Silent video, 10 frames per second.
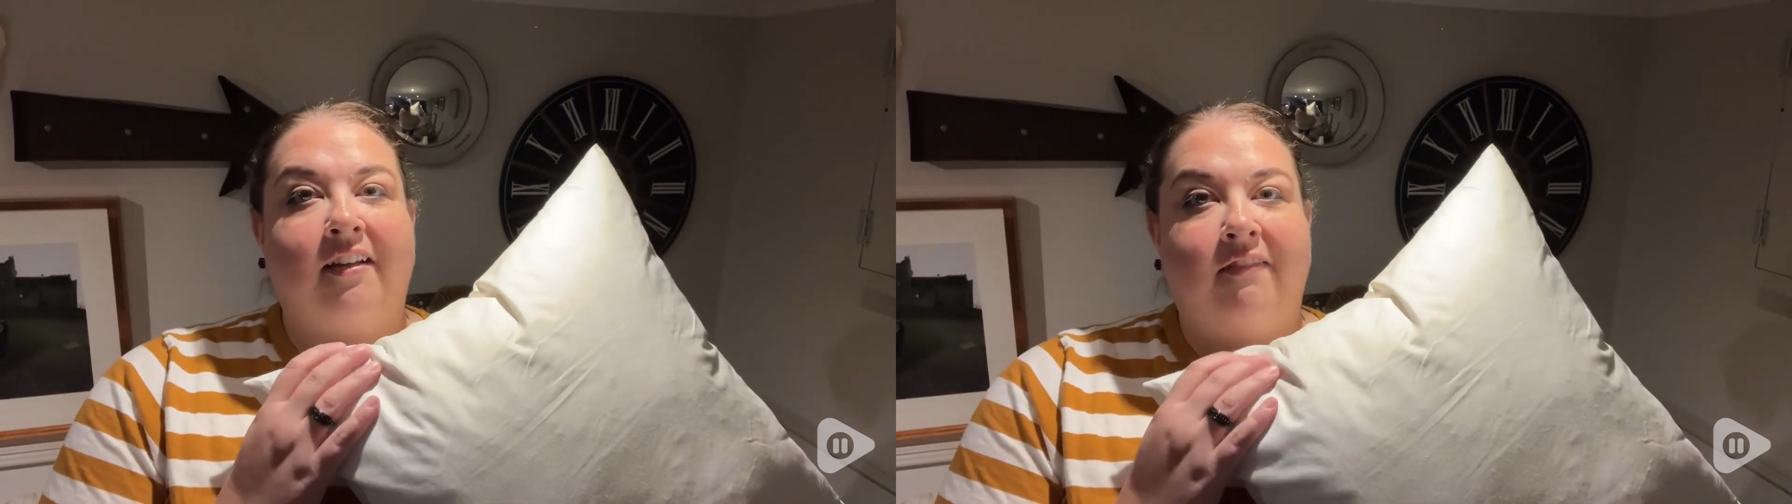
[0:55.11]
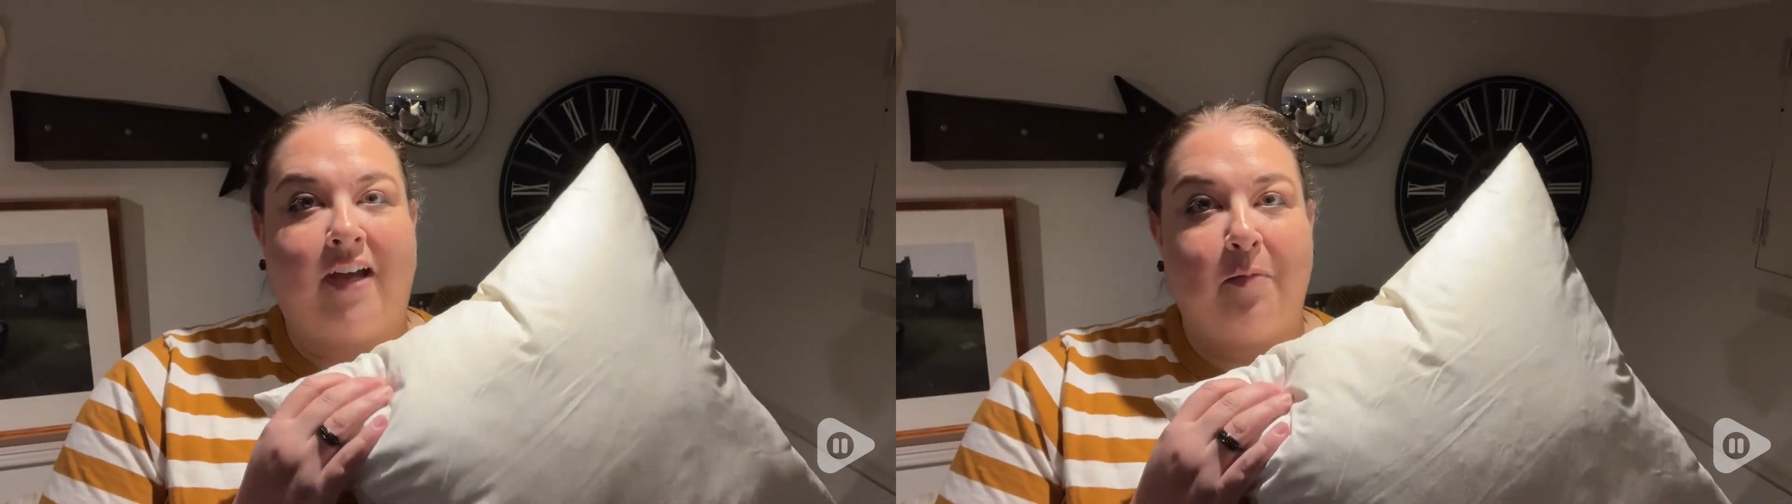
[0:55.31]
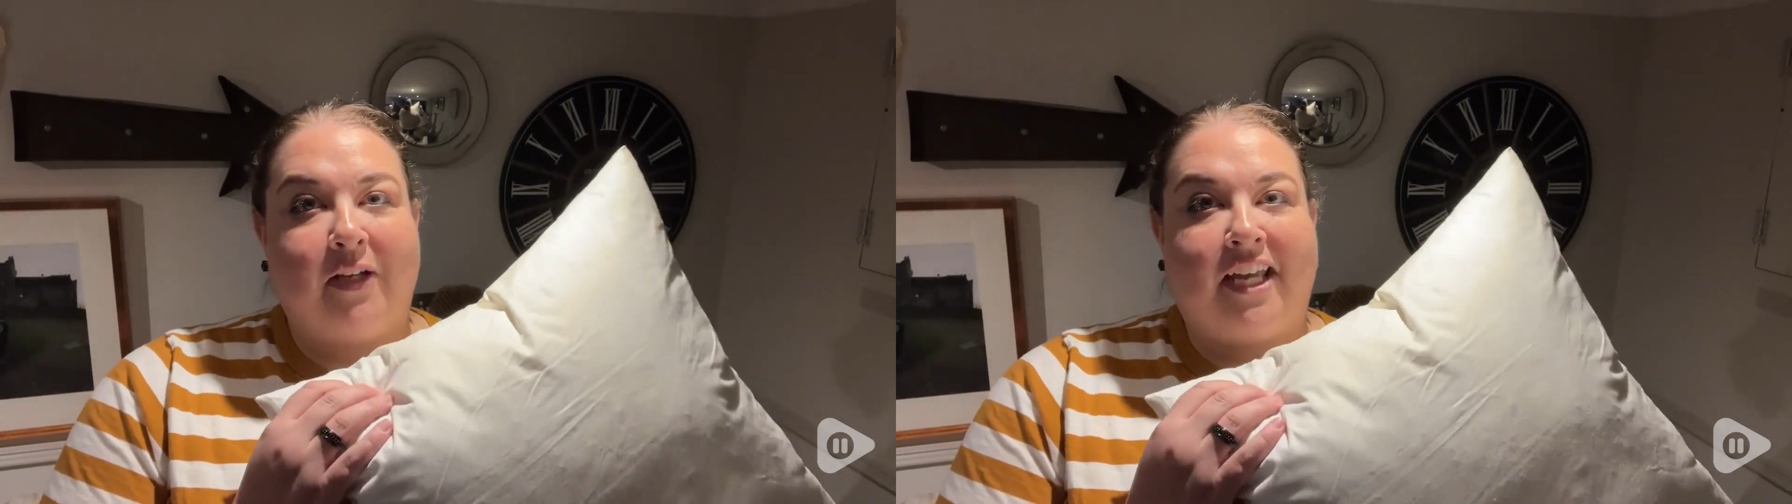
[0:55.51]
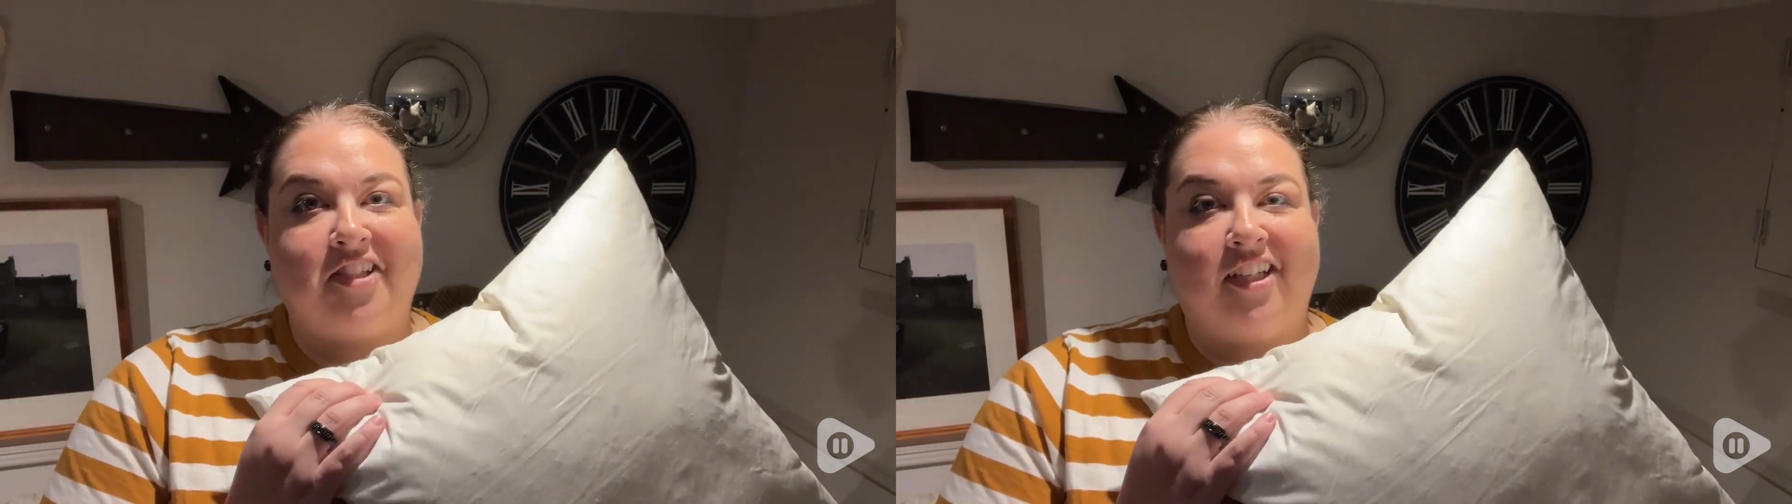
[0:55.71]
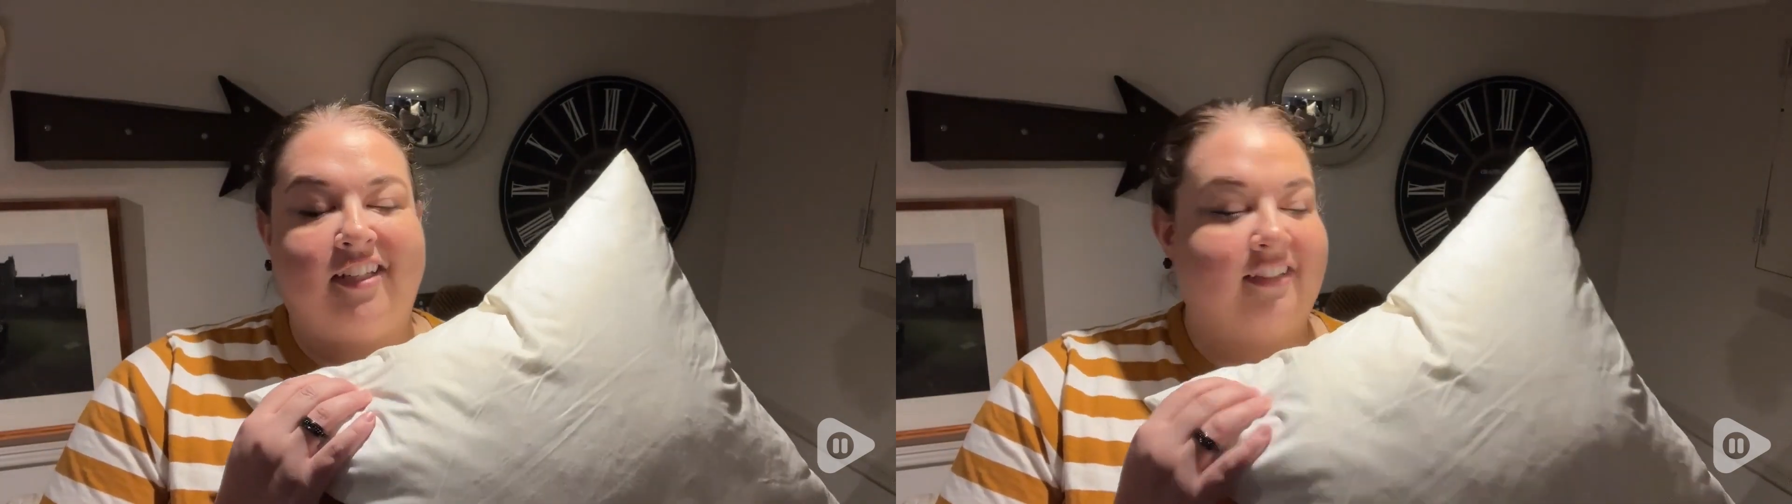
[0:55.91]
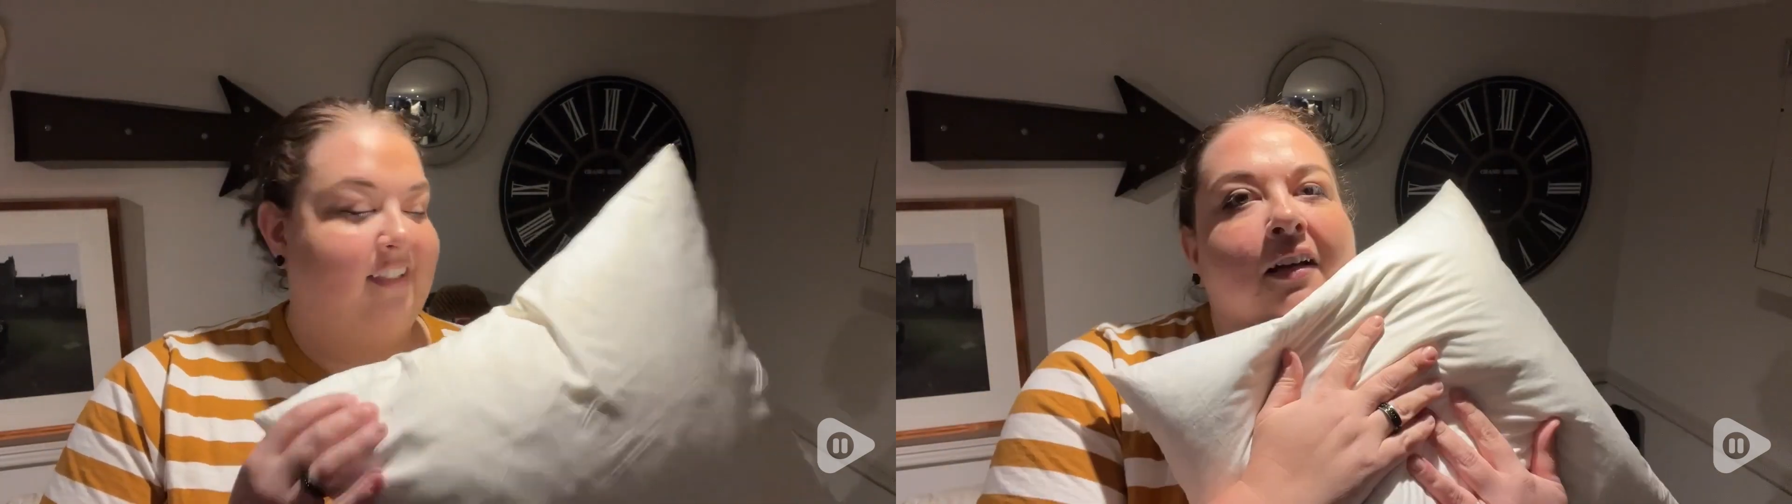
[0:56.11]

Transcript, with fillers: fabrication.